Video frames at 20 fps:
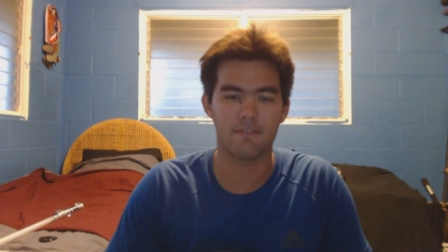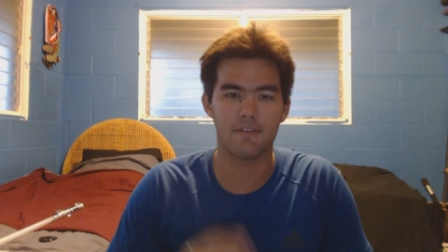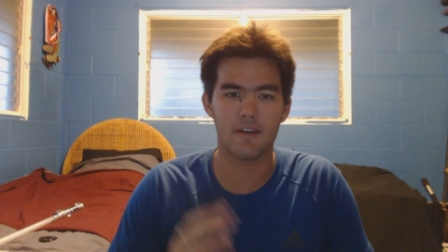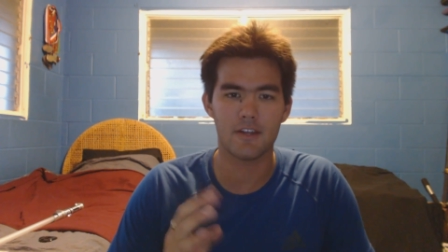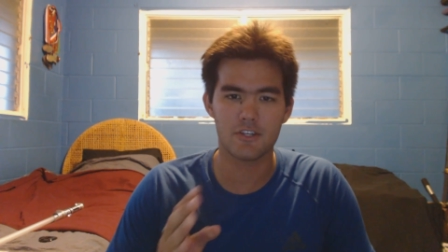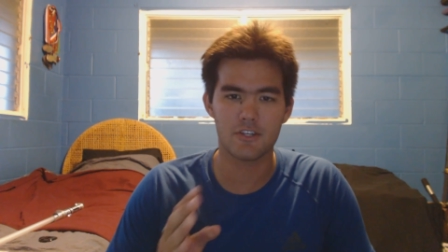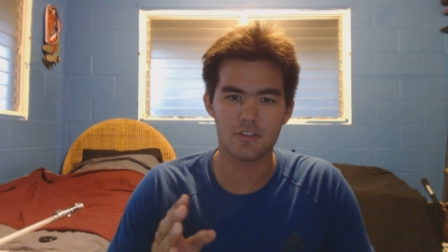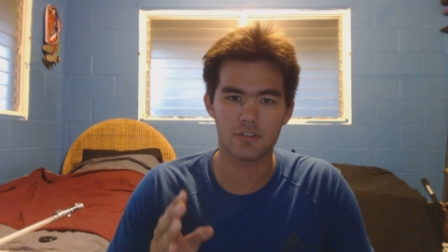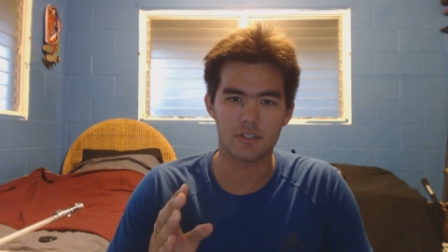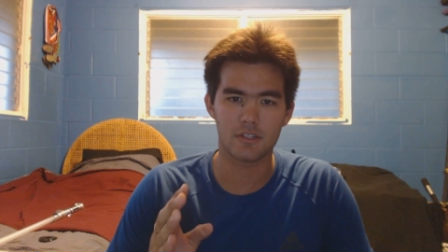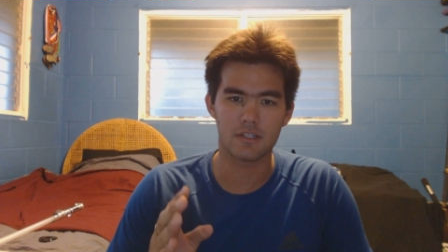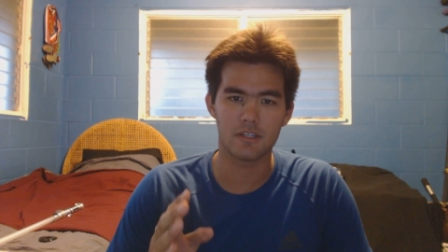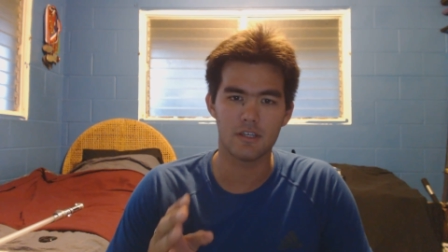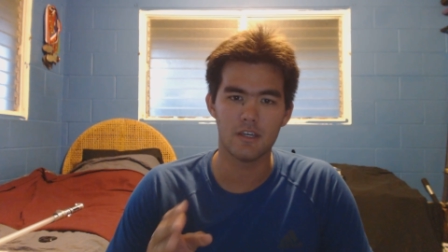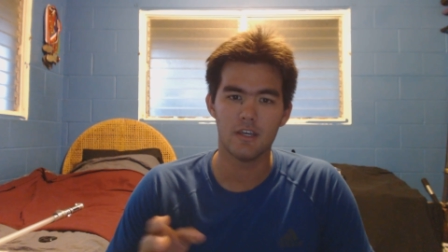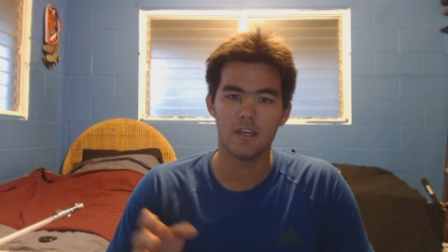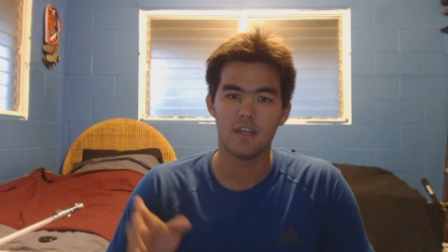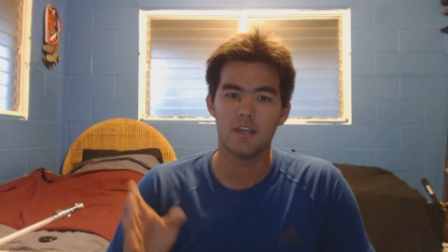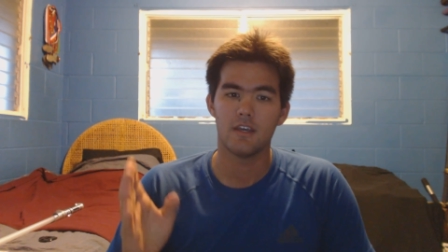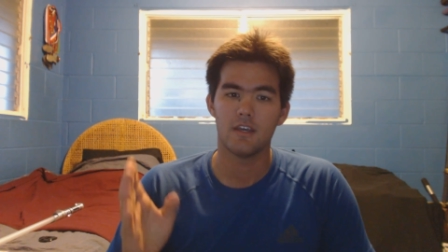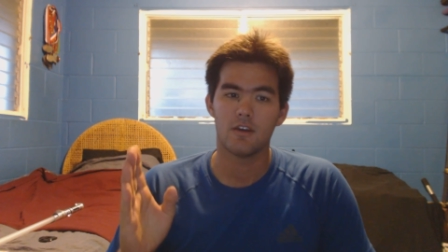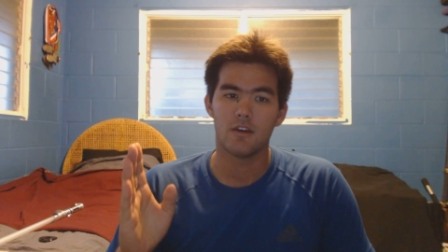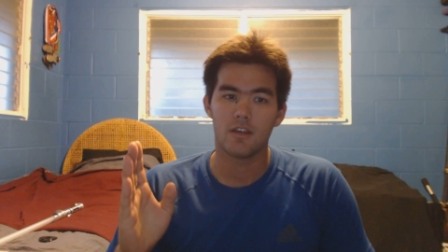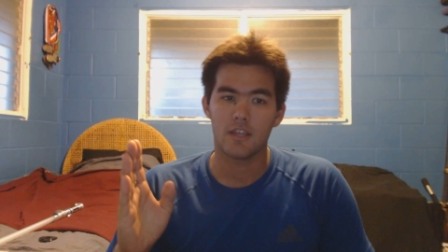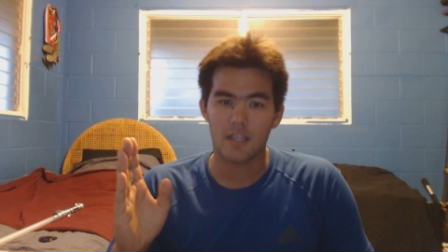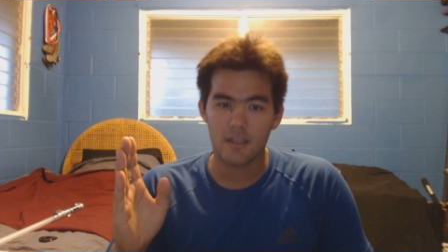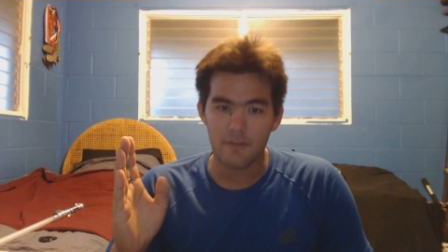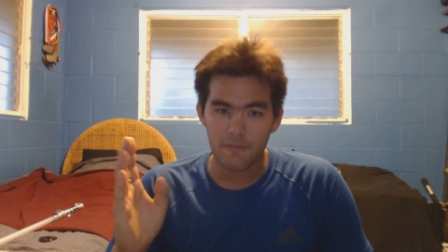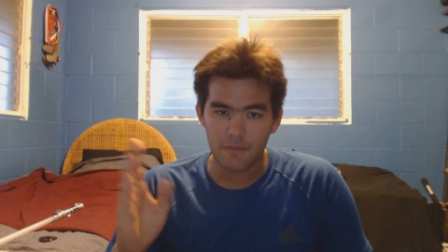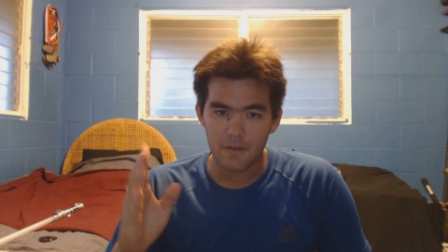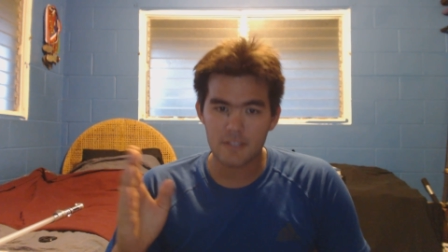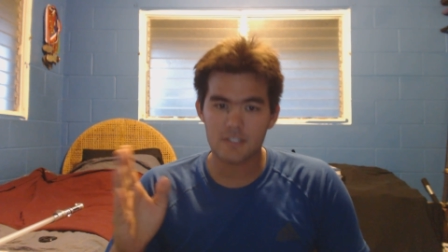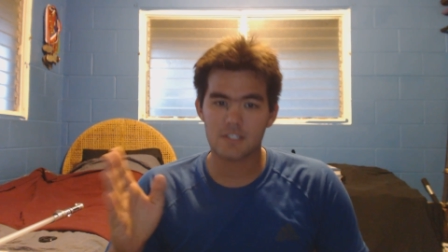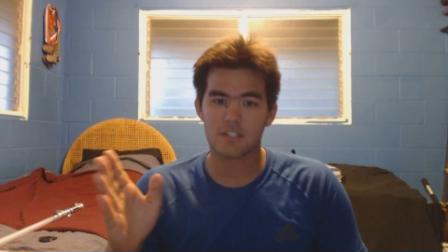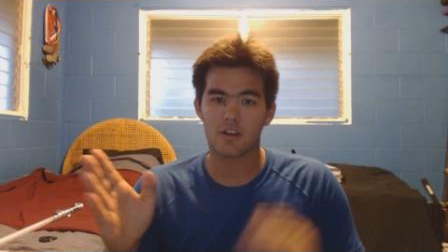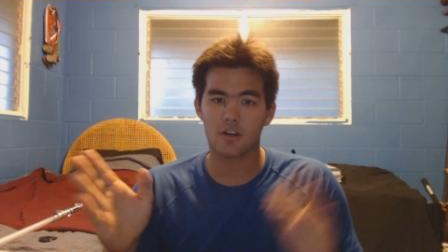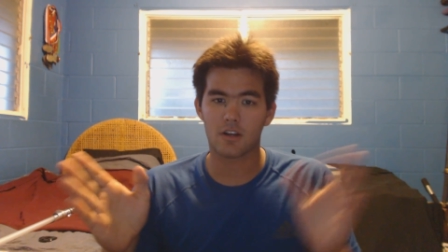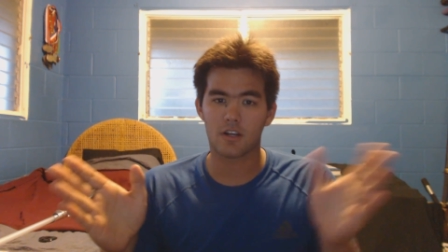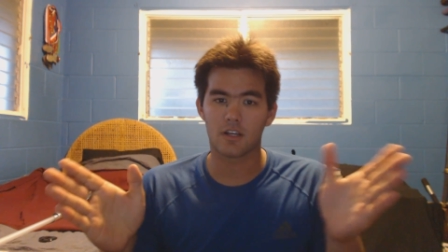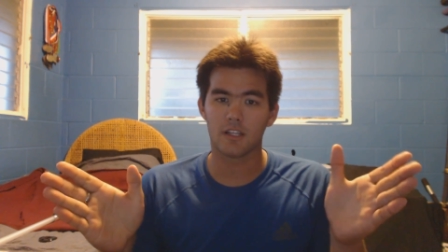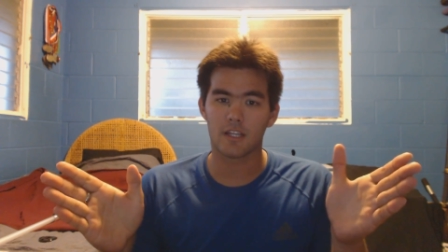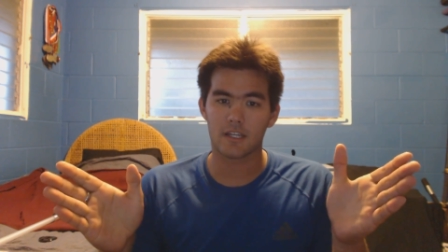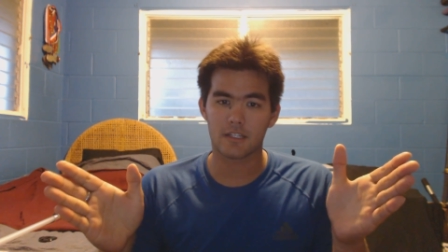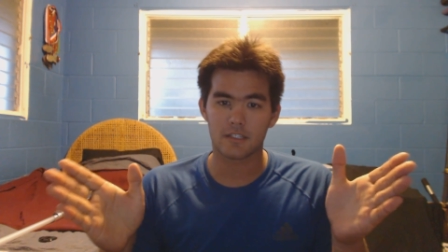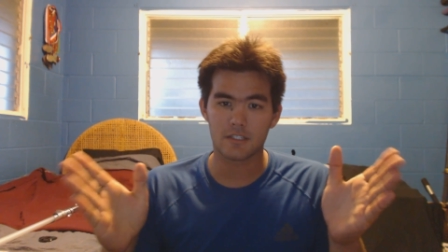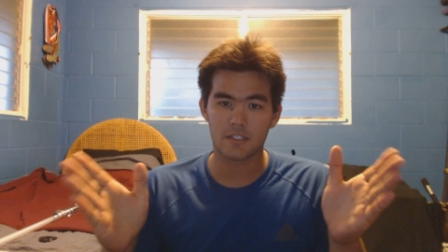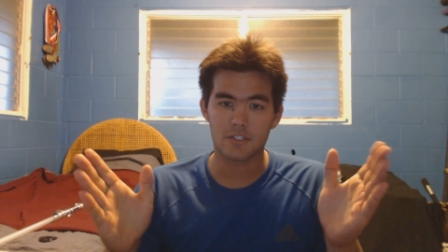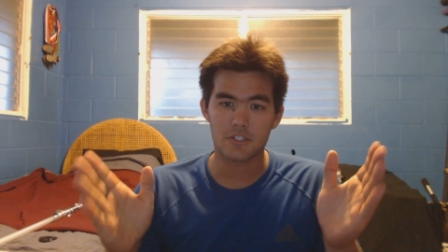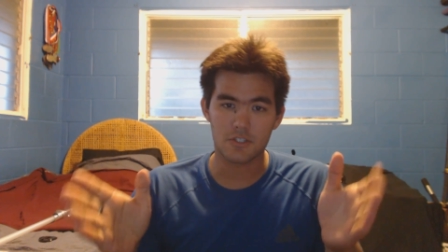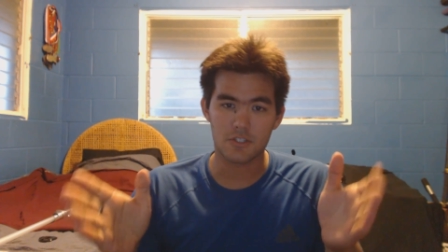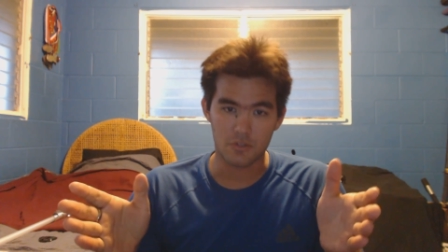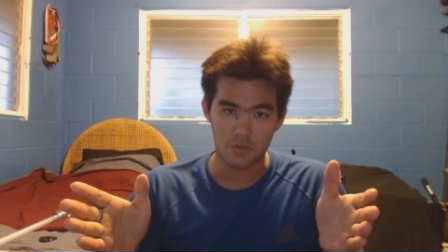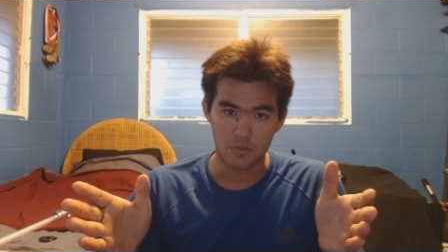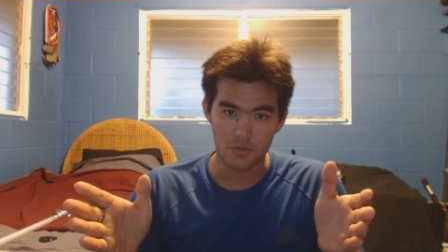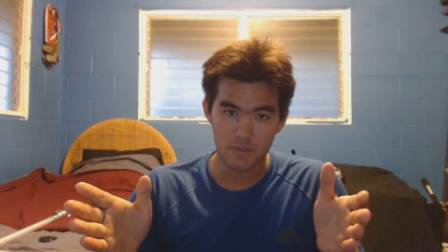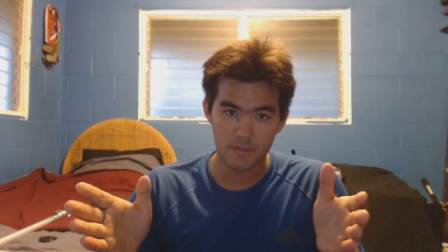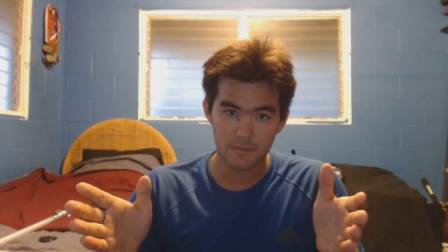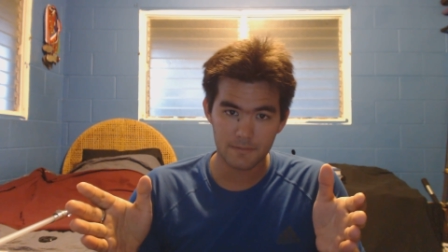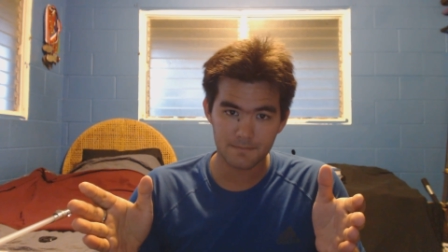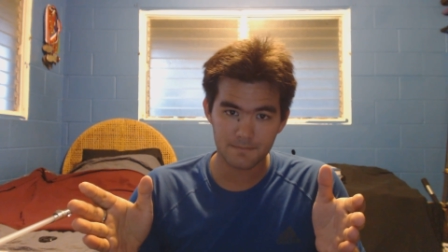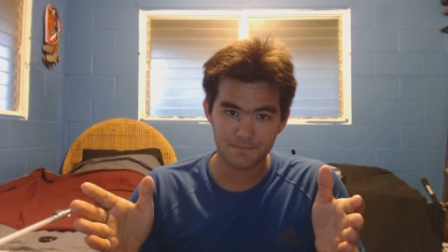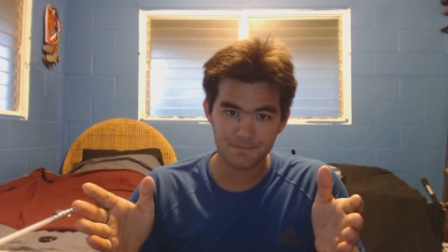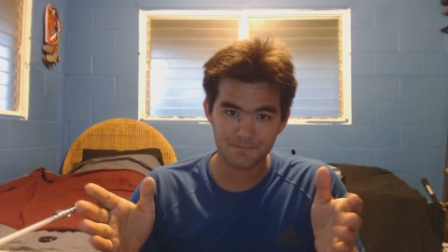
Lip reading: eventually, if I start collecting soon,